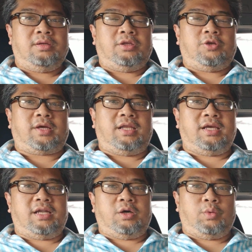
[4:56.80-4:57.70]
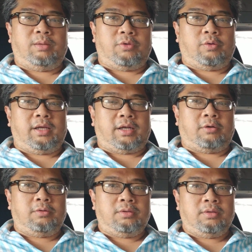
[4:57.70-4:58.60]
you can hear the wind blowing
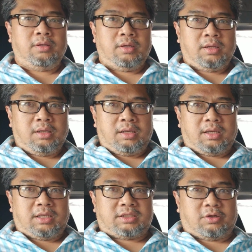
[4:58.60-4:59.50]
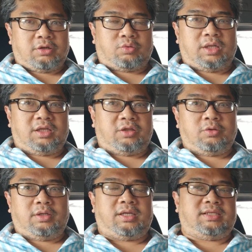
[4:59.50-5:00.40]
now. It's on 22
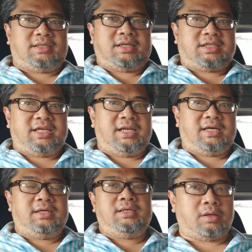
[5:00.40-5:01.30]
degrees. It's a chiller.